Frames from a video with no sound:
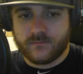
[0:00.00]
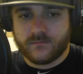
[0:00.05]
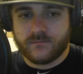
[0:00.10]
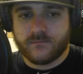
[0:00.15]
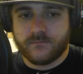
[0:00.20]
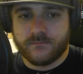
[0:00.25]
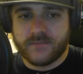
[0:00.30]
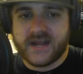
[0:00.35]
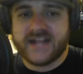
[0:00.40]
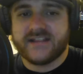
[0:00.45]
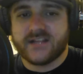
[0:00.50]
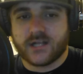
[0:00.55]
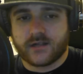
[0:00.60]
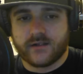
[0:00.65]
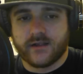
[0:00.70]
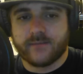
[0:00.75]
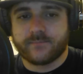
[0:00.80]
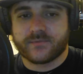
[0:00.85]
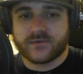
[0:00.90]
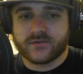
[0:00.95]
made the
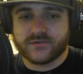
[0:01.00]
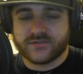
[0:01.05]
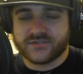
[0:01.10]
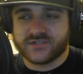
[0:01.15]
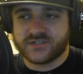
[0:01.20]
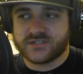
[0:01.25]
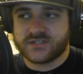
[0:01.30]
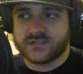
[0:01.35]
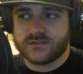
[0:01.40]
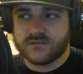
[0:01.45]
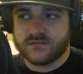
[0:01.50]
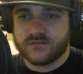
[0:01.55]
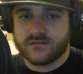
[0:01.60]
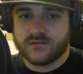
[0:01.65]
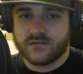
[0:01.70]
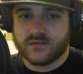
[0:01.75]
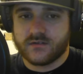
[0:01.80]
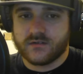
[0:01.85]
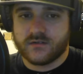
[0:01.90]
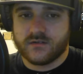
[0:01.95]
Clippers
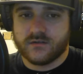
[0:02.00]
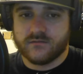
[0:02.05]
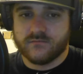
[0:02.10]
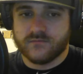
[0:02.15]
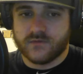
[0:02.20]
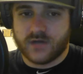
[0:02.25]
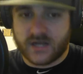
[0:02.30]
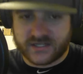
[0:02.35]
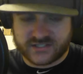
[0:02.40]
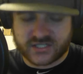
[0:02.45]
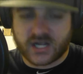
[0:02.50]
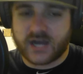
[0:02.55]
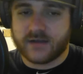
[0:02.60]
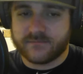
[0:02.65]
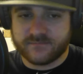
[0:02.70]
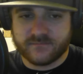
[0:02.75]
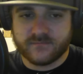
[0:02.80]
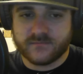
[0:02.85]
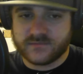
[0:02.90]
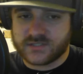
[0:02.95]
a
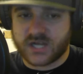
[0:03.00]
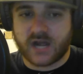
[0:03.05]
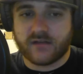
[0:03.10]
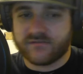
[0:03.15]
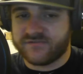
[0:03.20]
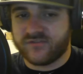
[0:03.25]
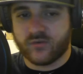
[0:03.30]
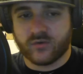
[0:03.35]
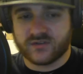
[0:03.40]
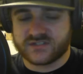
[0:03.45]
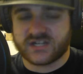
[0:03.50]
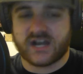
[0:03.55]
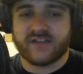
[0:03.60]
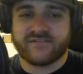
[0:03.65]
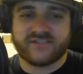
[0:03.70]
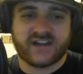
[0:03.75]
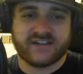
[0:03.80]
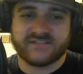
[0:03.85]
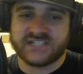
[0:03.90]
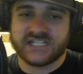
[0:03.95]
top 4, top
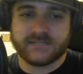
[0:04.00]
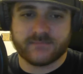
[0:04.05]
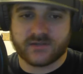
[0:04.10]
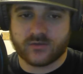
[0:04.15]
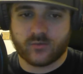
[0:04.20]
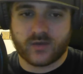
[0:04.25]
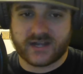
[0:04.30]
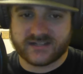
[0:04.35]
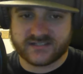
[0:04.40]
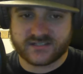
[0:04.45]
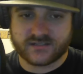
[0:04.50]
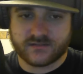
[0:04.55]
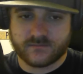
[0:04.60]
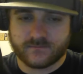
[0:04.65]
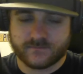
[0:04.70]
5 team in the West.